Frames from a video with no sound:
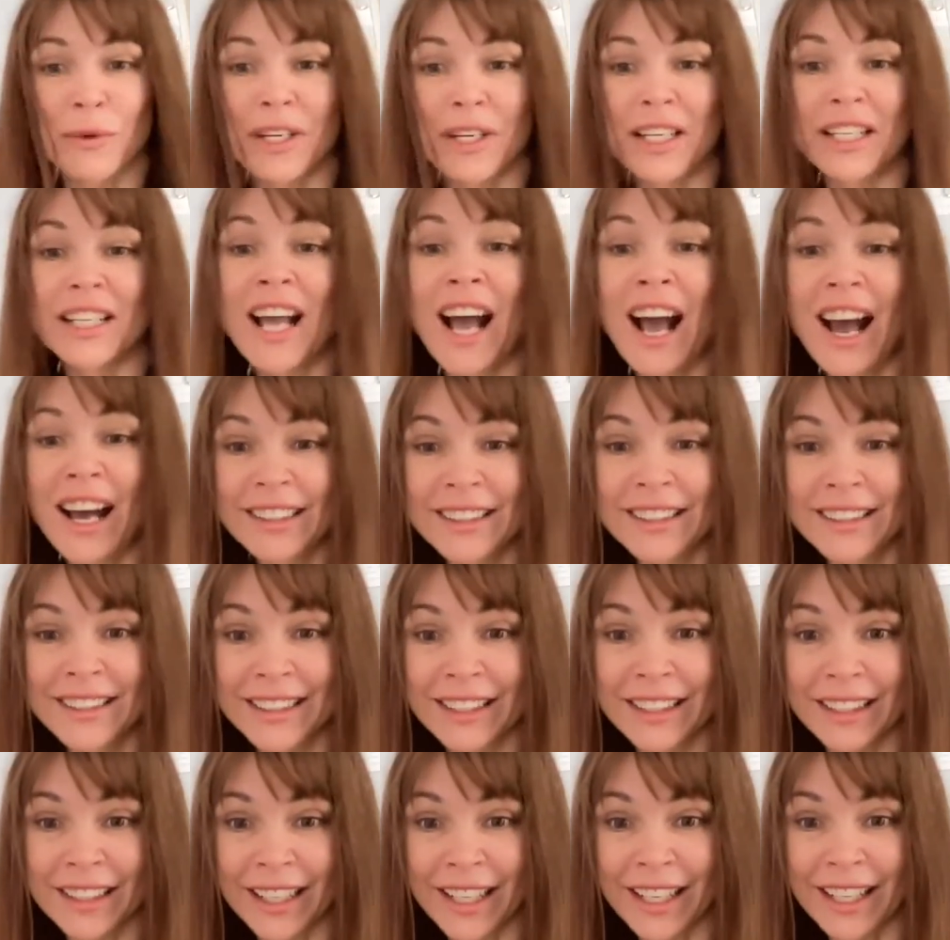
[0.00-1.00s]
word
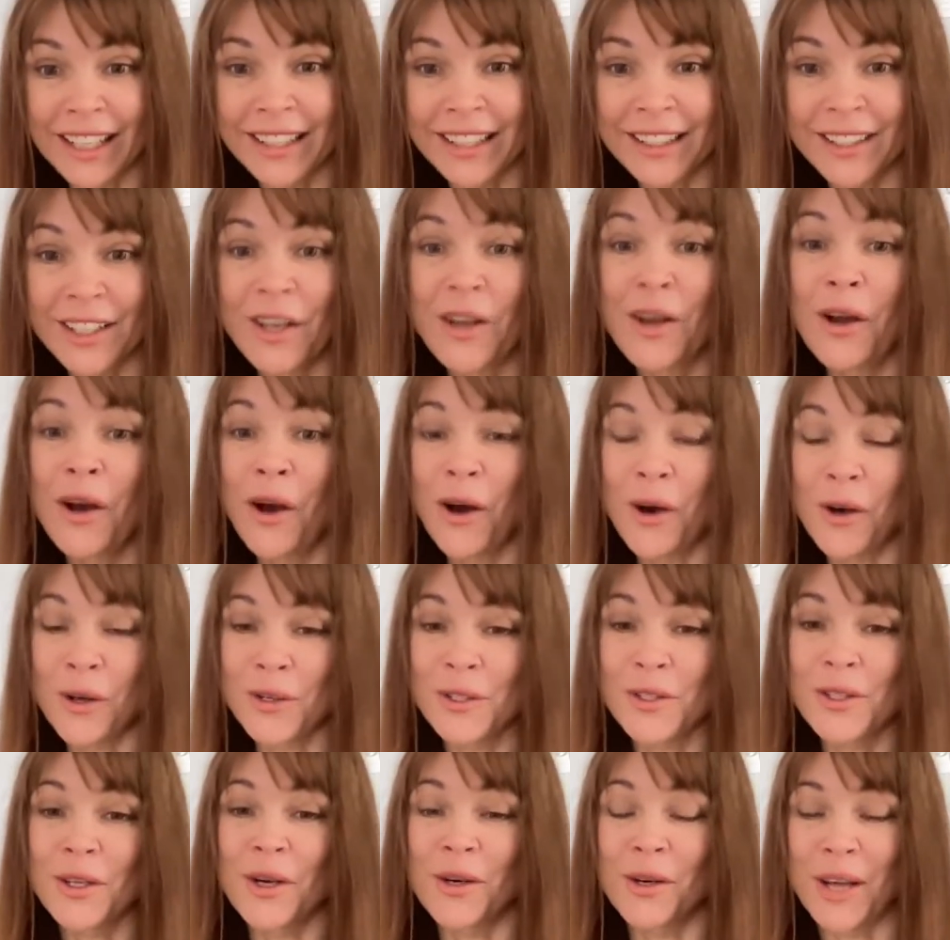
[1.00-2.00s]
atlikt
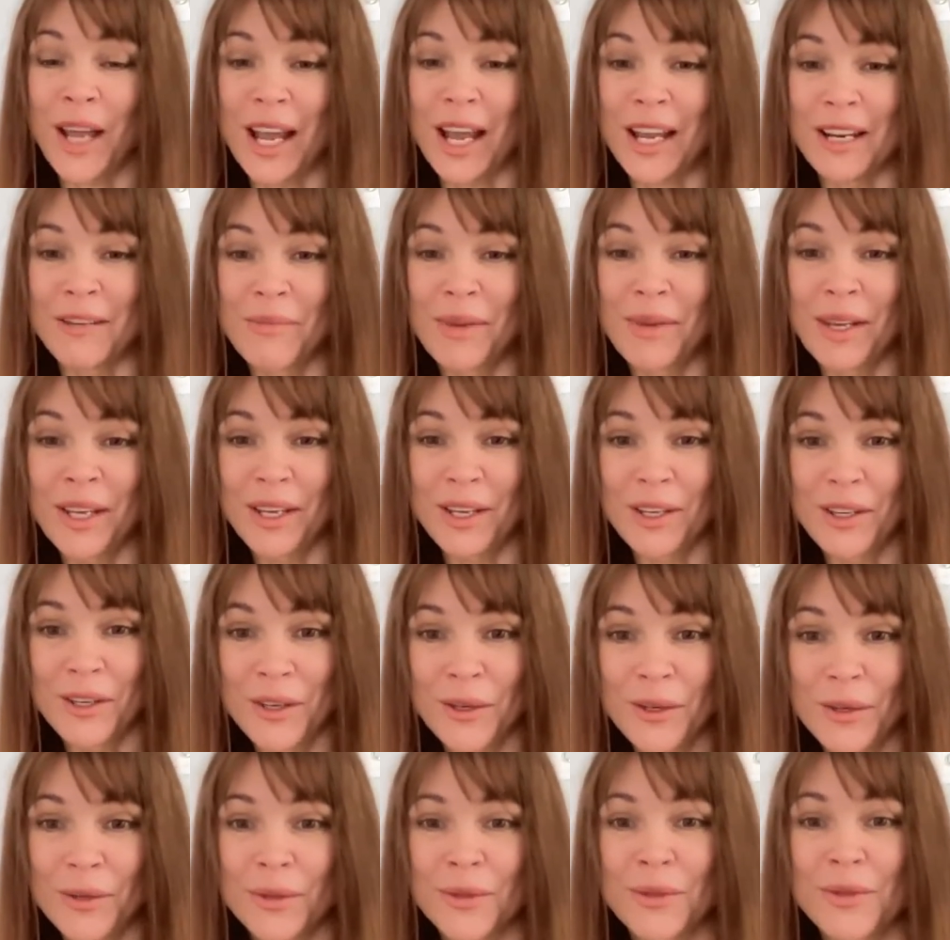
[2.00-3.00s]
also can be
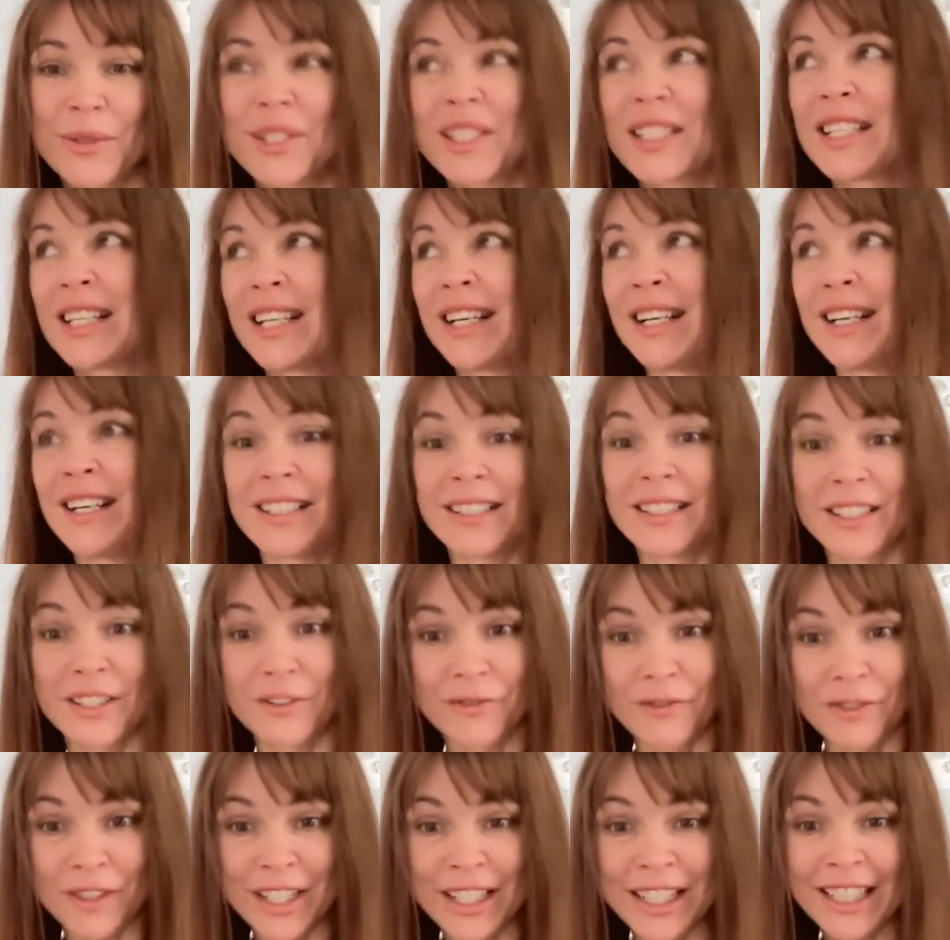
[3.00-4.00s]
used uh,
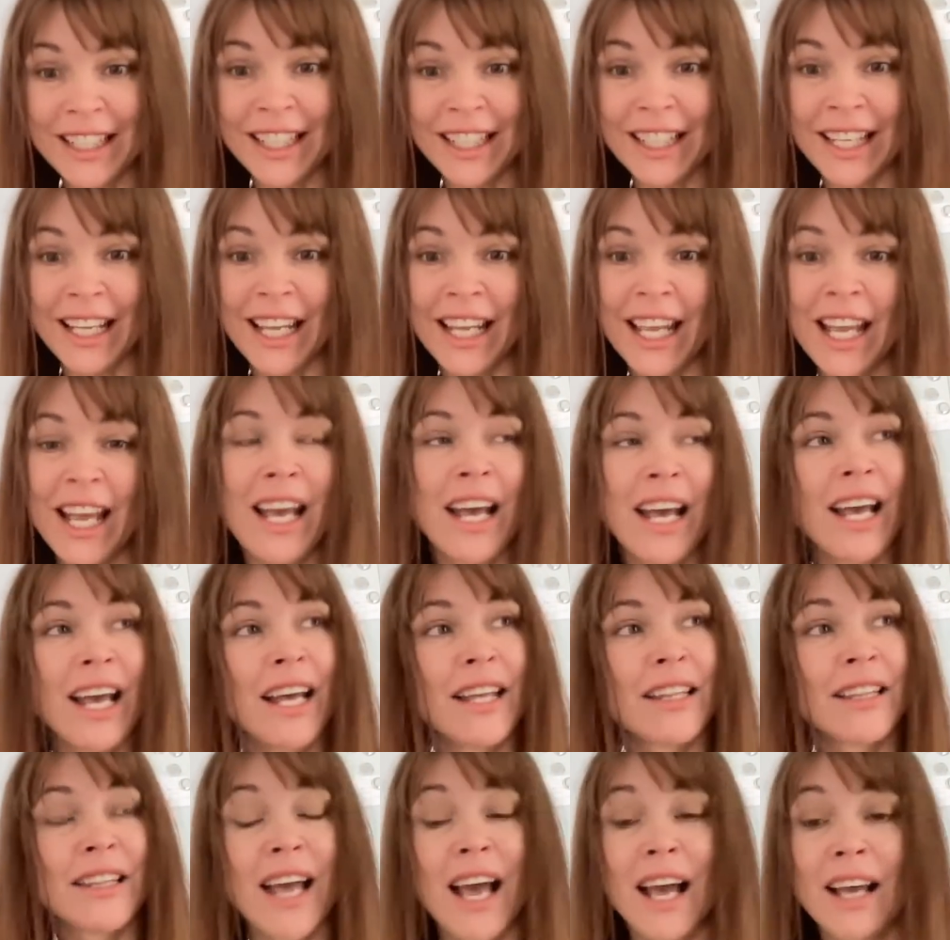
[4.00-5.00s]
differently,
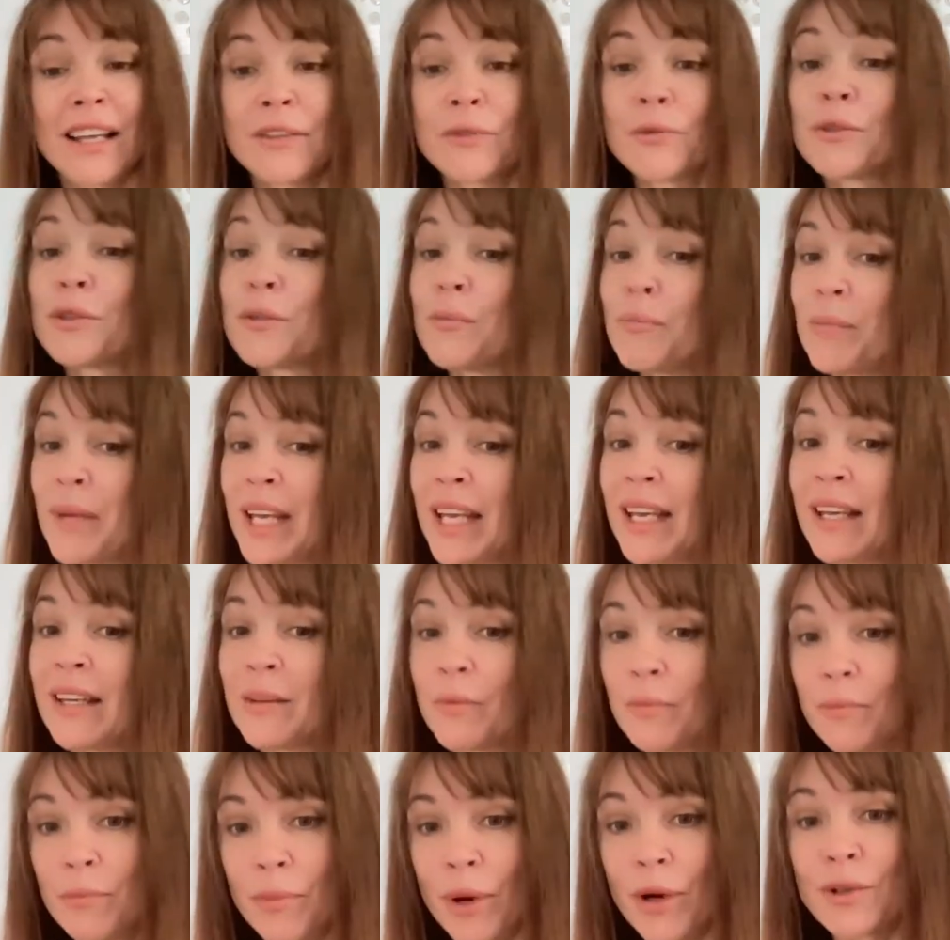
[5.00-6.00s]
and that would
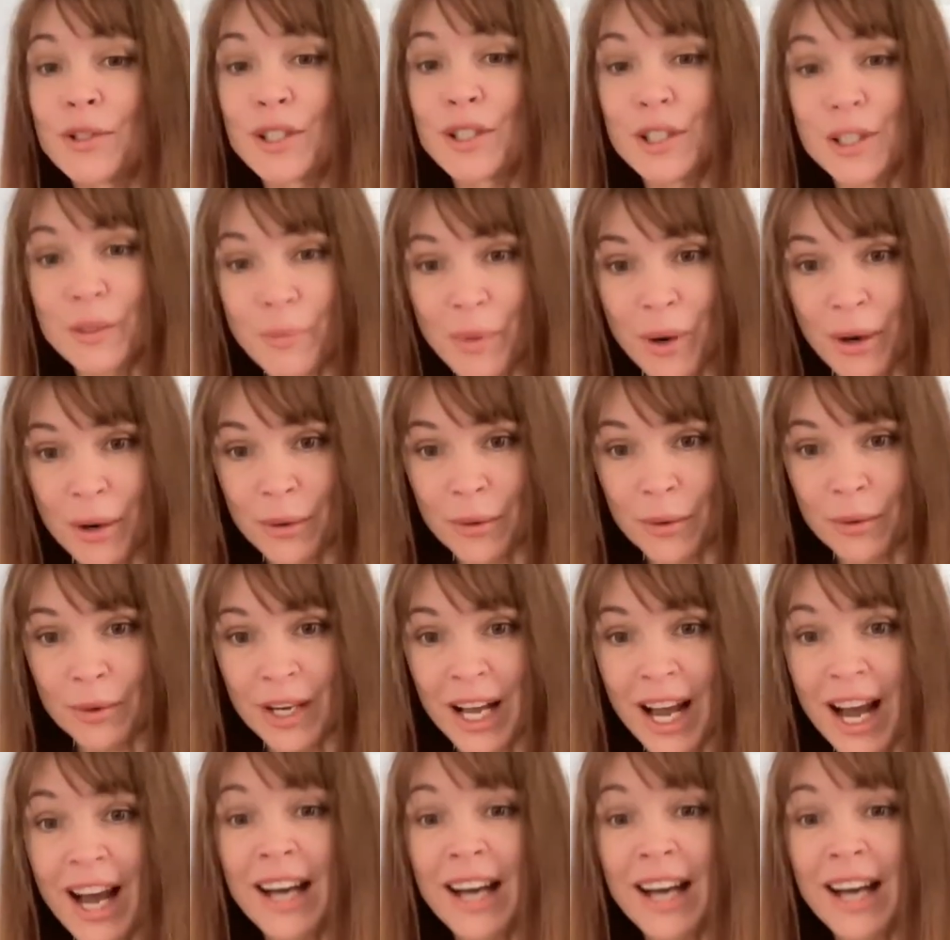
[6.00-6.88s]
mean postpone,